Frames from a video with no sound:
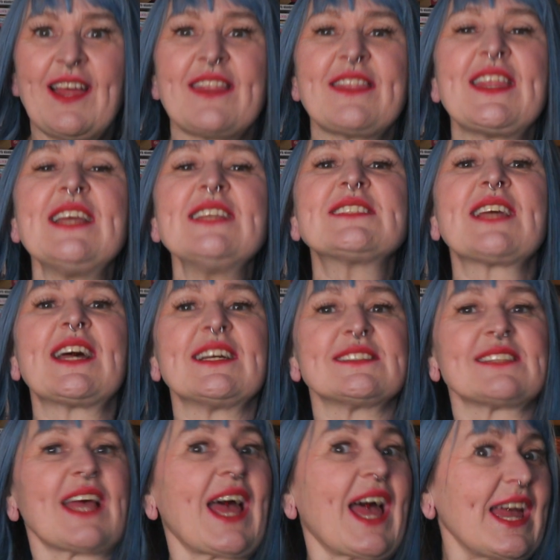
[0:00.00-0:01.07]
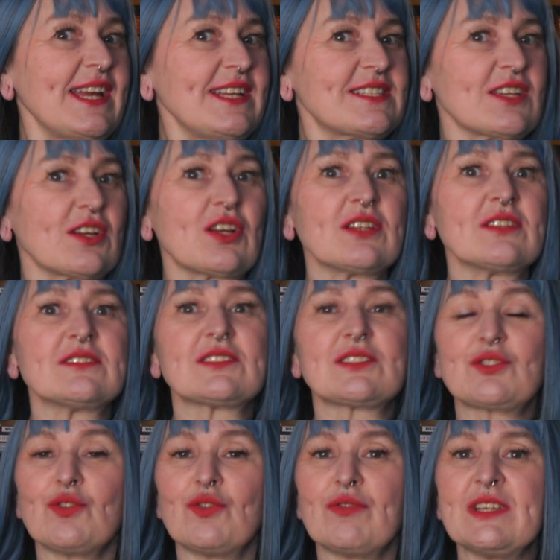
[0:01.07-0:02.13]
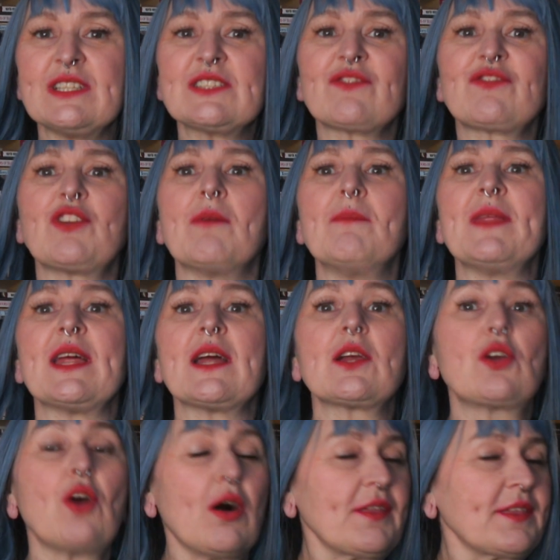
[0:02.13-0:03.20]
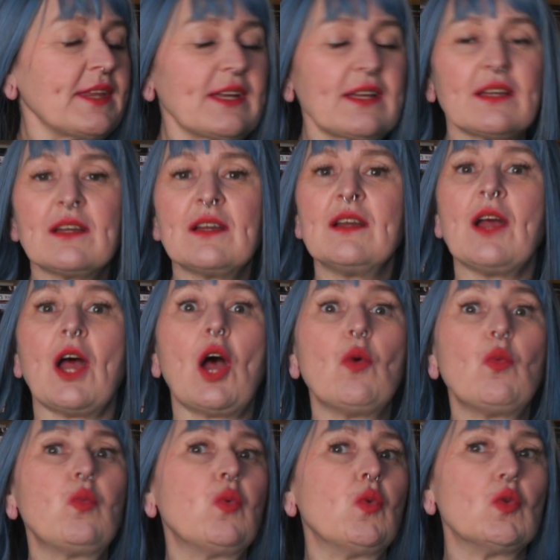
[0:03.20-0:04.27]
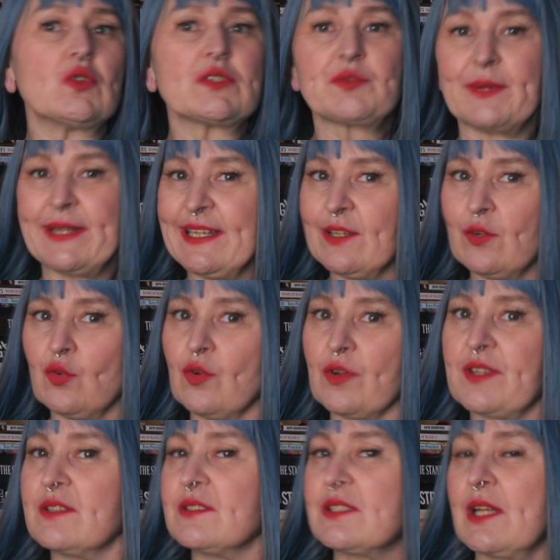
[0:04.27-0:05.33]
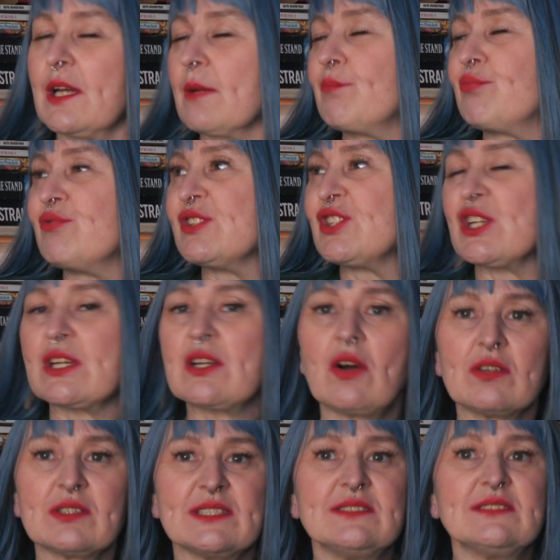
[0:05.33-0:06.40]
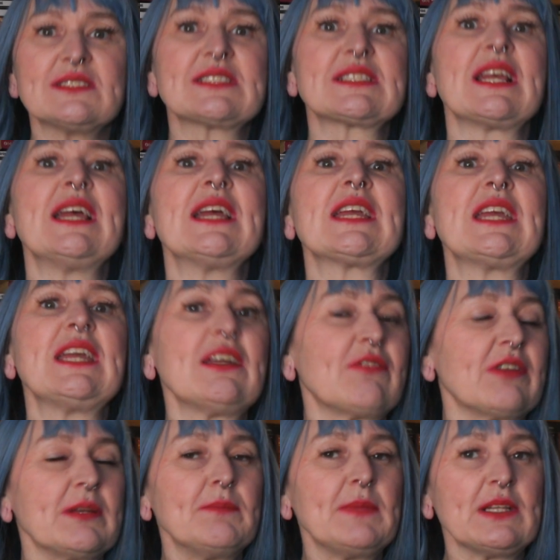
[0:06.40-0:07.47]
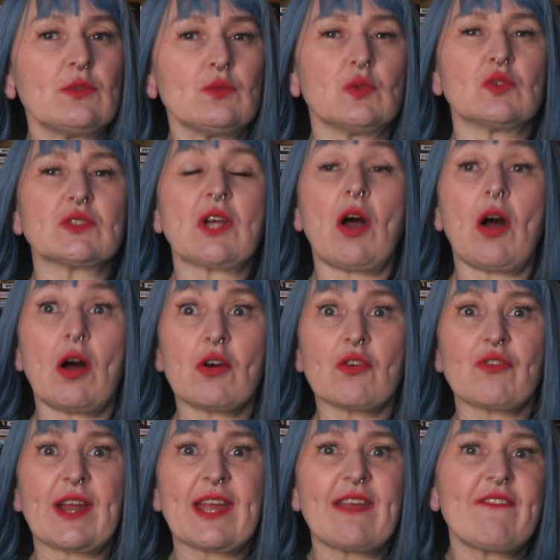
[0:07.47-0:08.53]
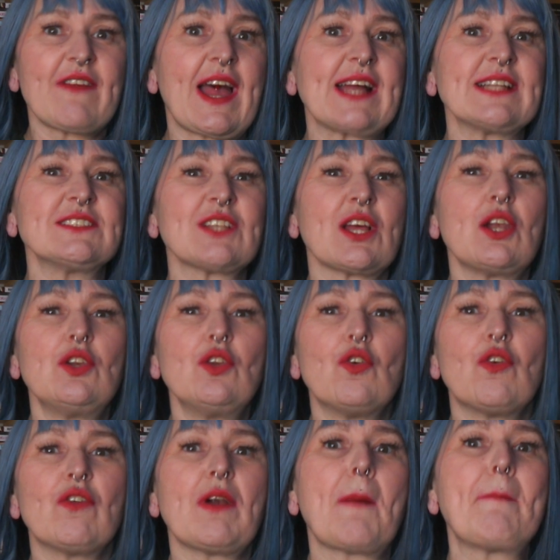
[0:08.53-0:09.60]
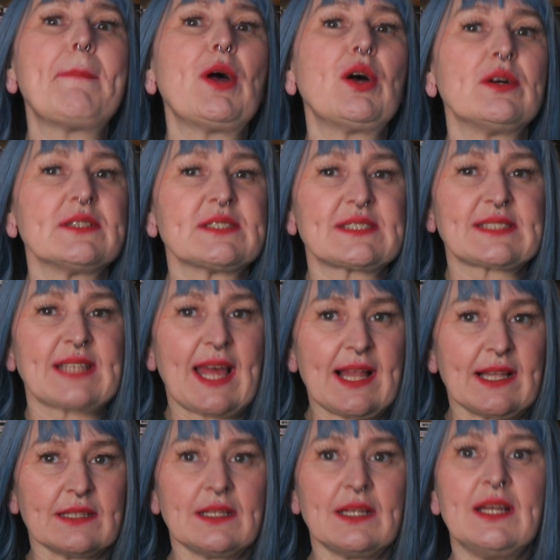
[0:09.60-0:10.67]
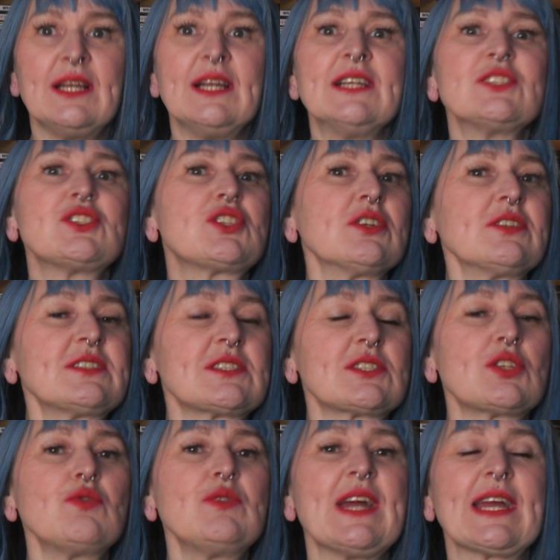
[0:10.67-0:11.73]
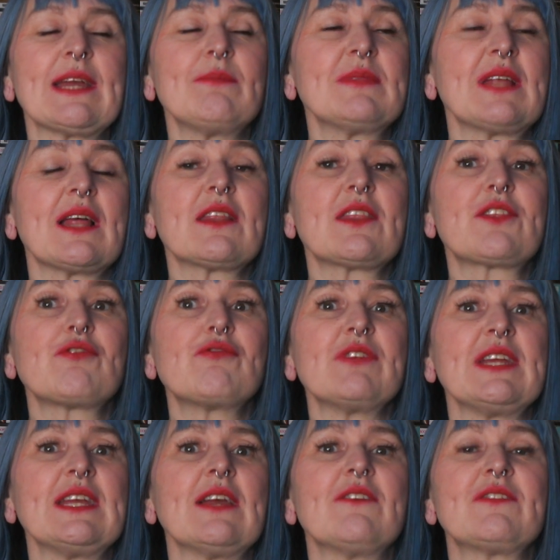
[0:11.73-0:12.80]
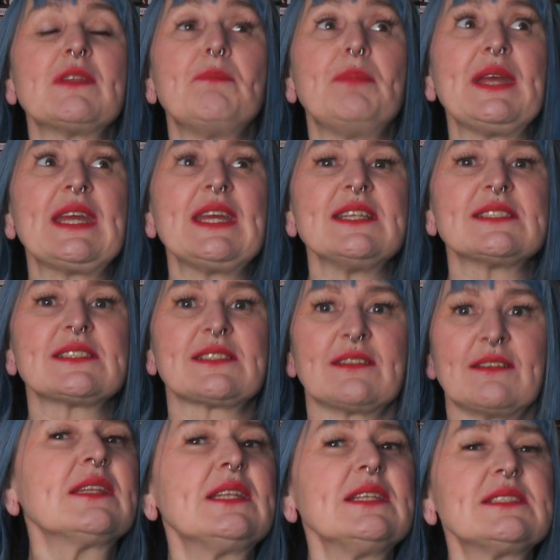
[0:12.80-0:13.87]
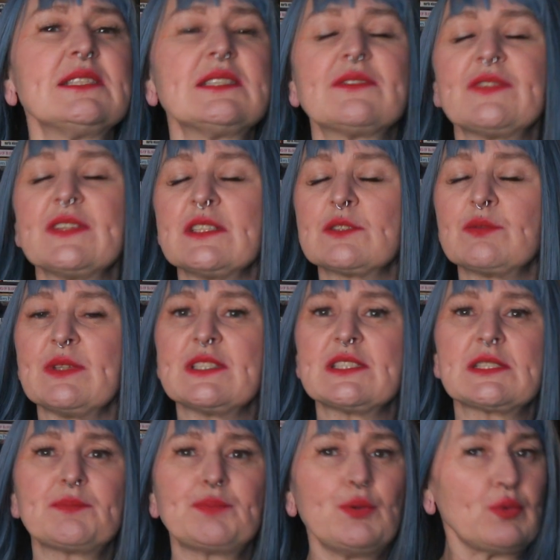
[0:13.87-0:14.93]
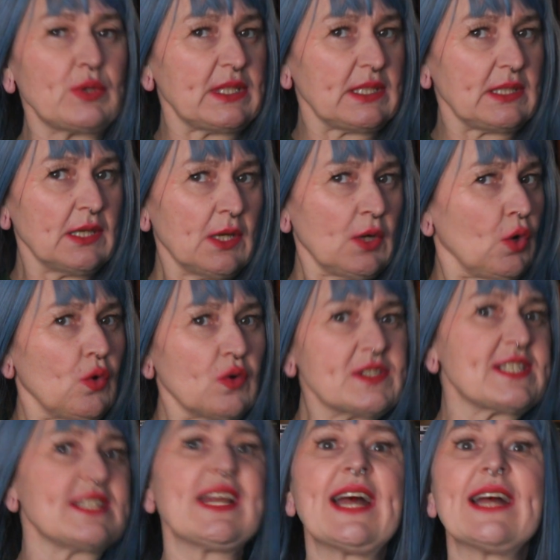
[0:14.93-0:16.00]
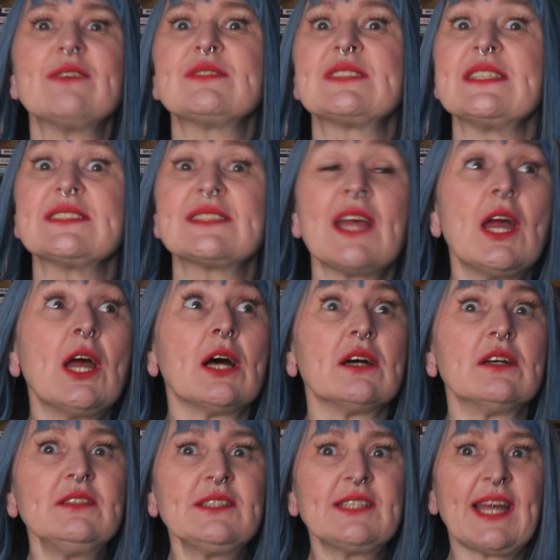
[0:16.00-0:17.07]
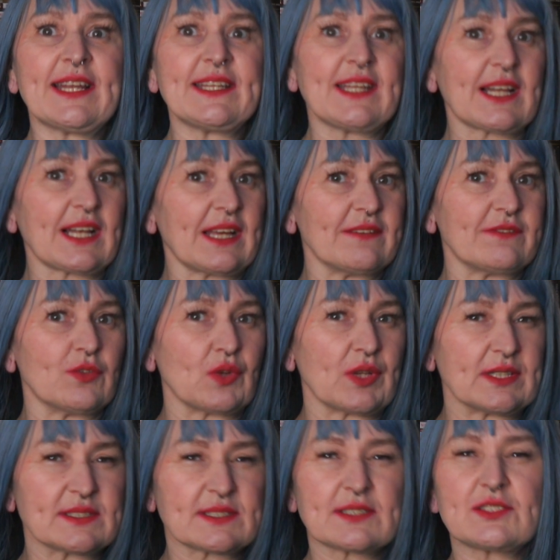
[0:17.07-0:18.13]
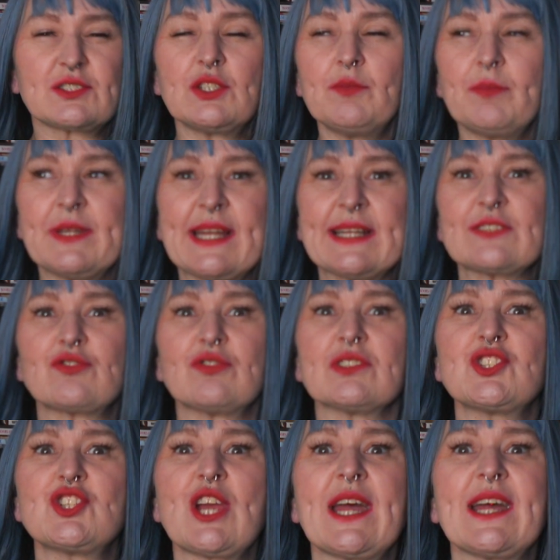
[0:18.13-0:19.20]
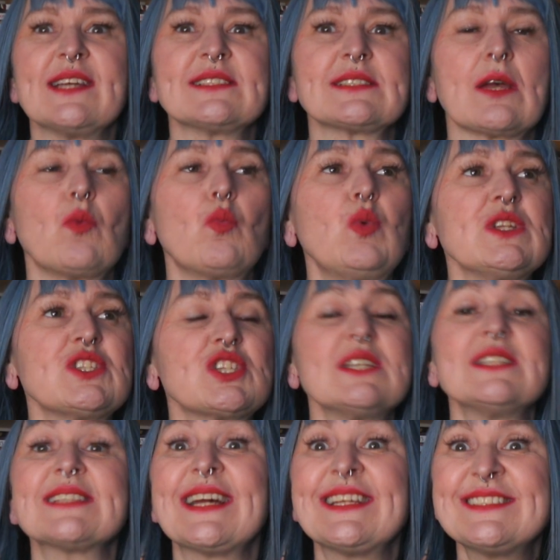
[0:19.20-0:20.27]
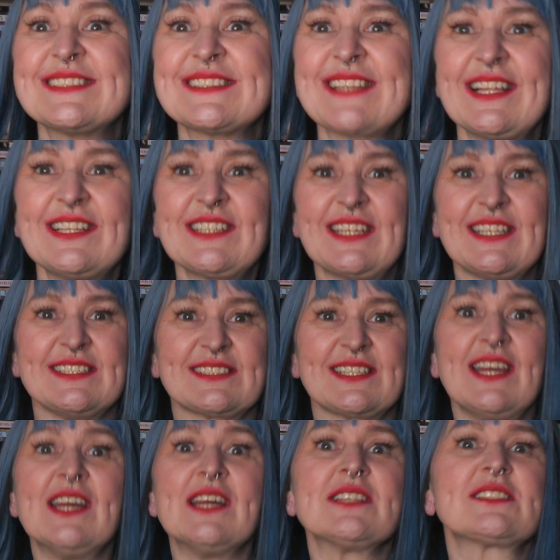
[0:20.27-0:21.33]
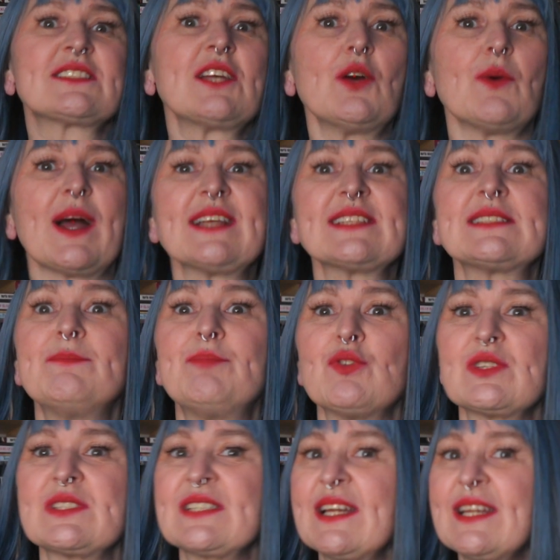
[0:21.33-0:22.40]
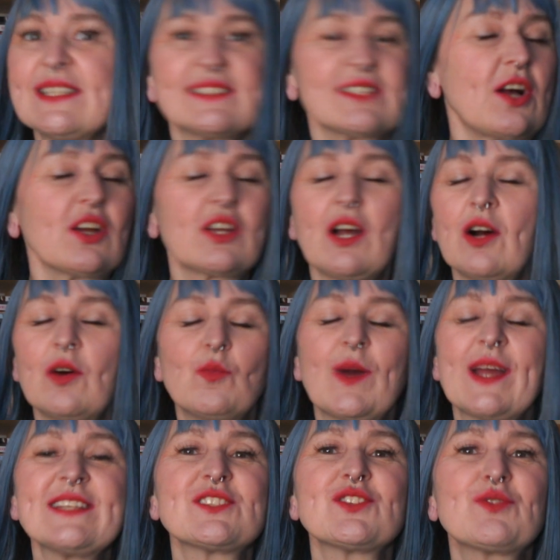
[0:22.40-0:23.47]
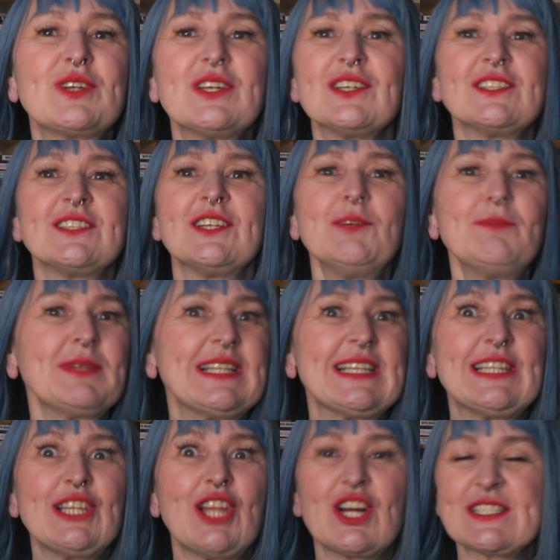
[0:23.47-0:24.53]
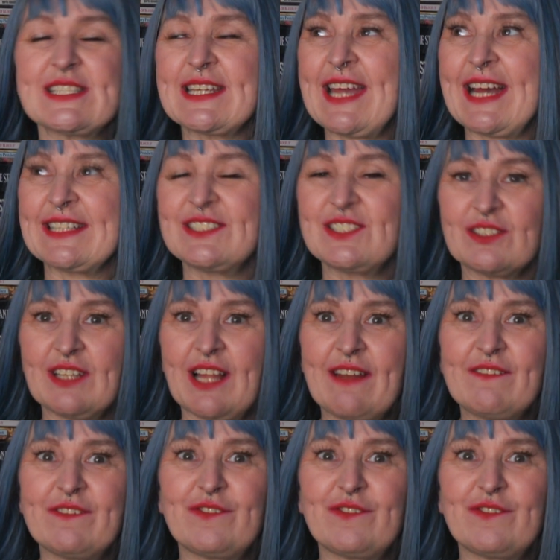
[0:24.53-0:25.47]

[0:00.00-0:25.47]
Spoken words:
This has 8 stories from Gothic award-winning authors like Bridget Collins, Kieran Millward Hargrave and Laura Purcell, just to name 3 of the biggies. This is filled with spooky, haunted houses, uncanny clairvoyance, supernatural chairs, witches and selkies. So, as the book says, I can't wait to curl up, light a candle and